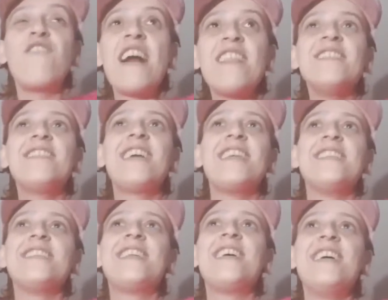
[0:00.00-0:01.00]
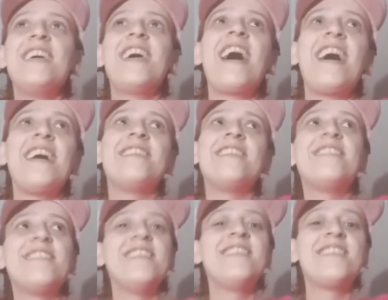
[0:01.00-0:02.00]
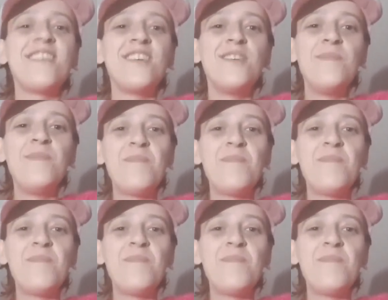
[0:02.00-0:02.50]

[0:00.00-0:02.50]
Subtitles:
Valentine's Day and Easter.